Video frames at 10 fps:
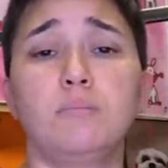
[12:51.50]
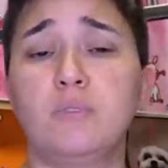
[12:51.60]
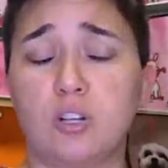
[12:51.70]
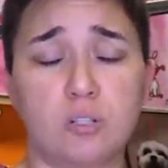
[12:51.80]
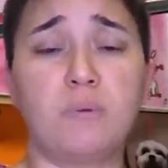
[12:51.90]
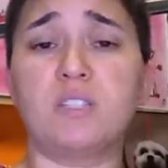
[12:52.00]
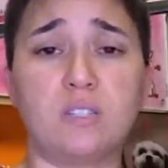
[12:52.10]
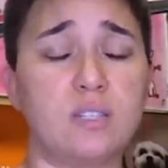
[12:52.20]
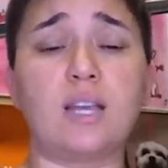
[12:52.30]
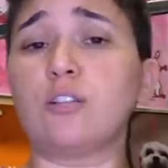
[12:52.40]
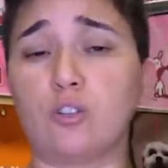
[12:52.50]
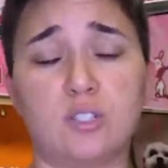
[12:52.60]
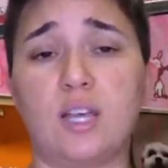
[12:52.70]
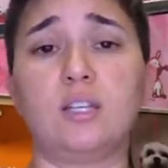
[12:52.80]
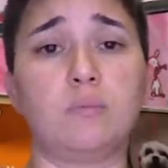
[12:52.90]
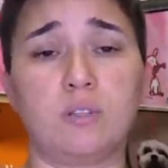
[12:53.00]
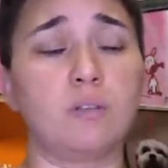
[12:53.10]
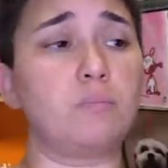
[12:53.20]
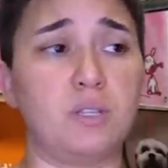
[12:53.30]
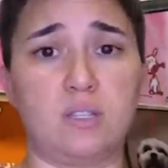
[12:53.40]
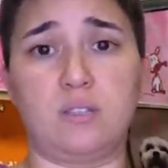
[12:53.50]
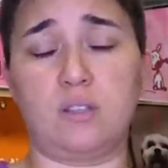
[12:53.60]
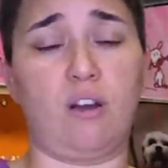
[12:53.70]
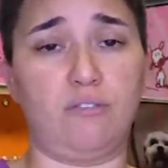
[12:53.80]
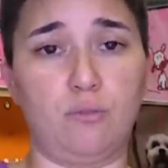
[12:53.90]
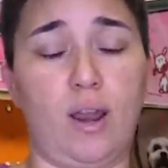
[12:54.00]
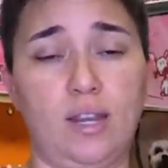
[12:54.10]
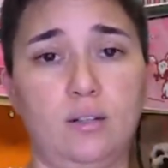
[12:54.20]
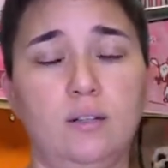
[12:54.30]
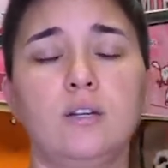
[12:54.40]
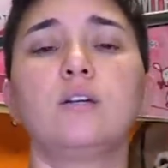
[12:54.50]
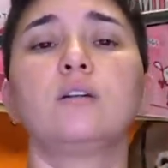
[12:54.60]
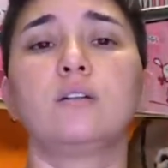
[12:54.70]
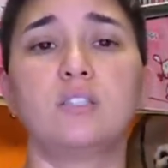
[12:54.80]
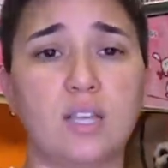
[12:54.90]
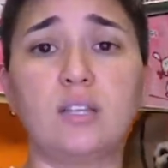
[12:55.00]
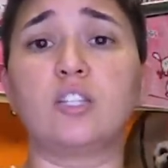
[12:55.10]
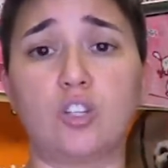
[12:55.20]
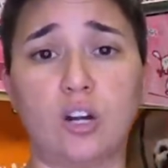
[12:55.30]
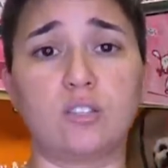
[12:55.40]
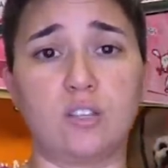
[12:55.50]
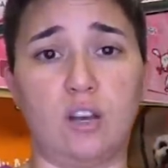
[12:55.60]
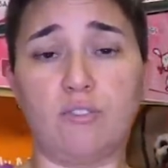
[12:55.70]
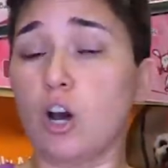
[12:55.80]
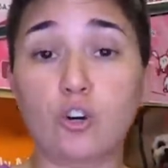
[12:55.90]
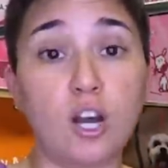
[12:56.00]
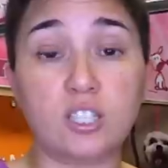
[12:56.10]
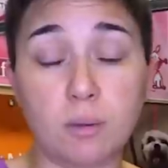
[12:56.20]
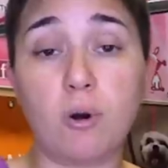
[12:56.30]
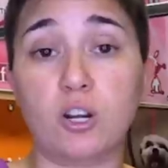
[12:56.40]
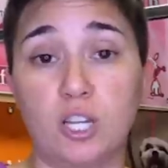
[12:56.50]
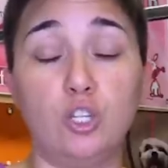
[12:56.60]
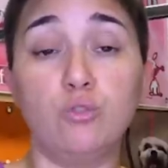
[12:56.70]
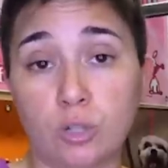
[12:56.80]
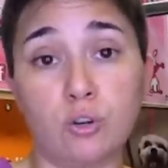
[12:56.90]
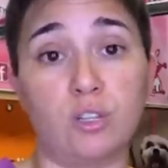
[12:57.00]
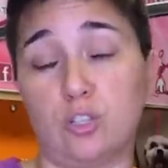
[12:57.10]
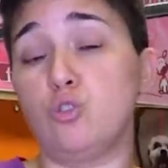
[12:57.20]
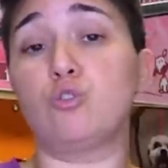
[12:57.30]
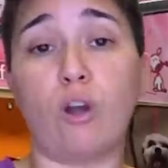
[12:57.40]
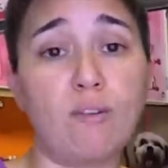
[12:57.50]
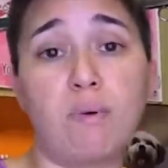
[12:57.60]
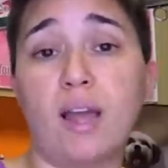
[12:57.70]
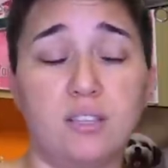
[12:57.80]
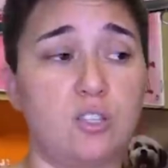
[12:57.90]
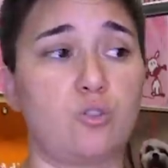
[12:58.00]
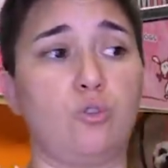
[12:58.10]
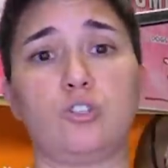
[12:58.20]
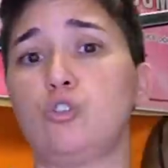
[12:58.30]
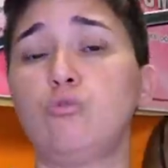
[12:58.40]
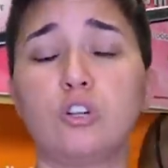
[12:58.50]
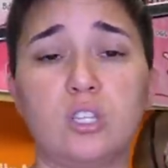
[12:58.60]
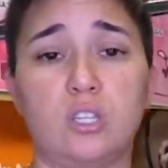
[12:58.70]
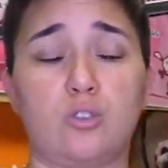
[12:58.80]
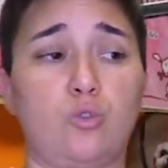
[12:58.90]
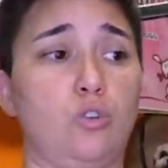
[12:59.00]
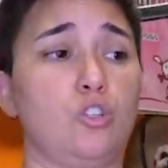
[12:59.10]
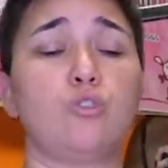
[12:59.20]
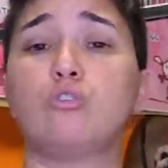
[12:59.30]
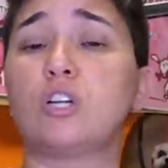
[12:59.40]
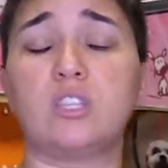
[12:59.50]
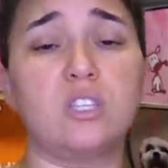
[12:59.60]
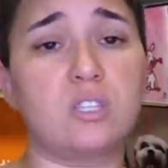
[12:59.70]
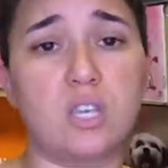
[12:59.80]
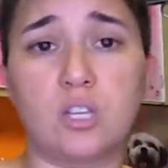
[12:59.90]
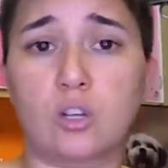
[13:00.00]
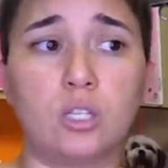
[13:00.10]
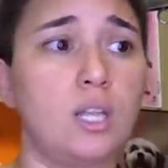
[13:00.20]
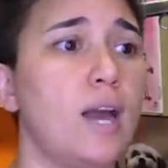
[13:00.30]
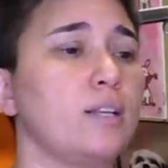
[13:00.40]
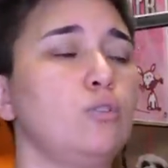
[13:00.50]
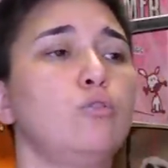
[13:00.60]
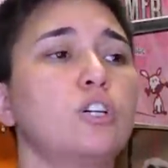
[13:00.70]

There's businesses out there selling business stuff, right? Selling dog stuff across the market. You know this. You drive by these stores. You look at these stores. You look at these things online.